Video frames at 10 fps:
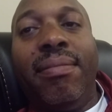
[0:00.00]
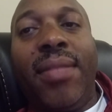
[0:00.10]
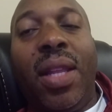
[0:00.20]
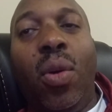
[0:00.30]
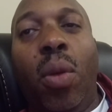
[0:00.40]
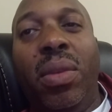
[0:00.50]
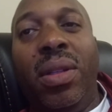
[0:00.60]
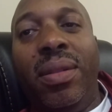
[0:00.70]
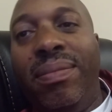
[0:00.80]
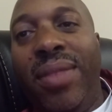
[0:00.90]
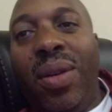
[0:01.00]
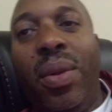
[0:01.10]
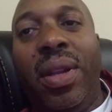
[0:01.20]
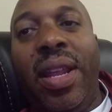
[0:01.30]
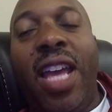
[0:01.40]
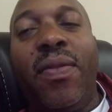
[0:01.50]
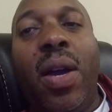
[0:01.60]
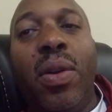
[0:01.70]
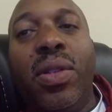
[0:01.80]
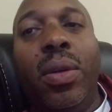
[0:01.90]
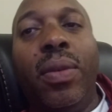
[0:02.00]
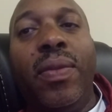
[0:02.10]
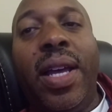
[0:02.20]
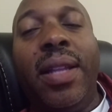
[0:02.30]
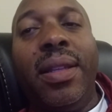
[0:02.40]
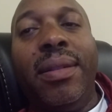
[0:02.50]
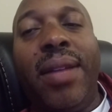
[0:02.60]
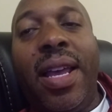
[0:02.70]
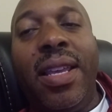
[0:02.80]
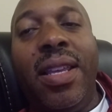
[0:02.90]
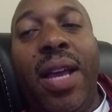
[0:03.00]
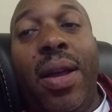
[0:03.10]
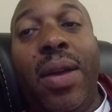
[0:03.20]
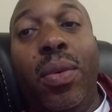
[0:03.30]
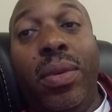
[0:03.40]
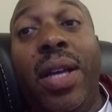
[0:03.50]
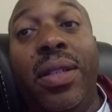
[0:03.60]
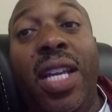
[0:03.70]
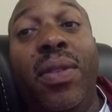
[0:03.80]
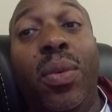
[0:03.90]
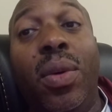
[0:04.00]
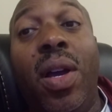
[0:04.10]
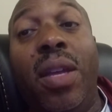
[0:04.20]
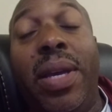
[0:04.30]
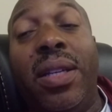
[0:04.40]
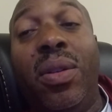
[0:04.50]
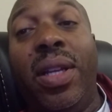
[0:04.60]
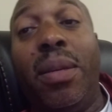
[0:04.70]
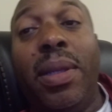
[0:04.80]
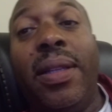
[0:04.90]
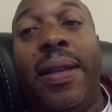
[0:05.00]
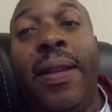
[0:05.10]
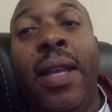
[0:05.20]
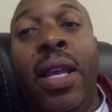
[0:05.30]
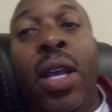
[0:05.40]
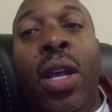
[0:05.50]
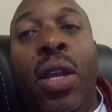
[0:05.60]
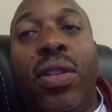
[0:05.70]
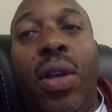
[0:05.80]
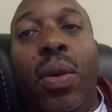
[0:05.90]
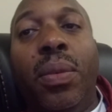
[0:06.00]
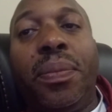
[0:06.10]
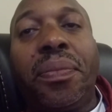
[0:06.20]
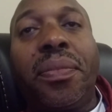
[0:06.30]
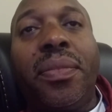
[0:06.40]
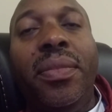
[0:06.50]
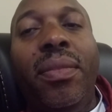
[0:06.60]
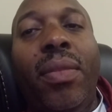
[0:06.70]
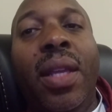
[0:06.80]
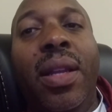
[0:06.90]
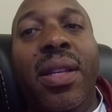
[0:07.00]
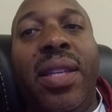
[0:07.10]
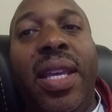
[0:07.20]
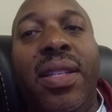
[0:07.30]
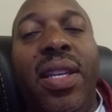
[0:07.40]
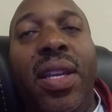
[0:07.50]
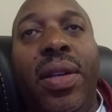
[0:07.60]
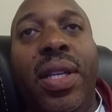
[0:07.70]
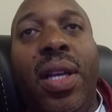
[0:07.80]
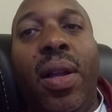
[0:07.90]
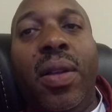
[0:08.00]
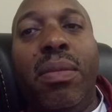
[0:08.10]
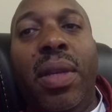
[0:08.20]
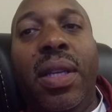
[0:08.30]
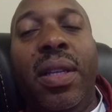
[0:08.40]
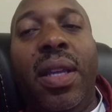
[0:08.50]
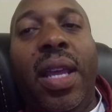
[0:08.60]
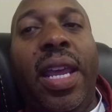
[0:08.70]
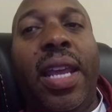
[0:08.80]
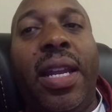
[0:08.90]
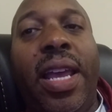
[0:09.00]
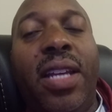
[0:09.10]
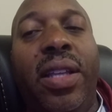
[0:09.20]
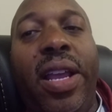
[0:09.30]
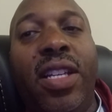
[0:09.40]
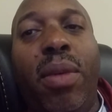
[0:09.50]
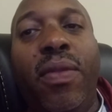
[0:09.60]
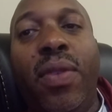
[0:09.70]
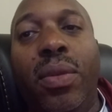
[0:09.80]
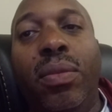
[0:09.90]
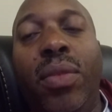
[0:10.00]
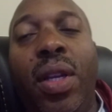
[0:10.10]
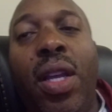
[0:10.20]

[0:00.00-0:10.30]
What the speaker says: Normally, within a half hour or so. If not, then I definitely will call you back. No doubt about that. So in this case here, he calls me, and I actually answer my phone.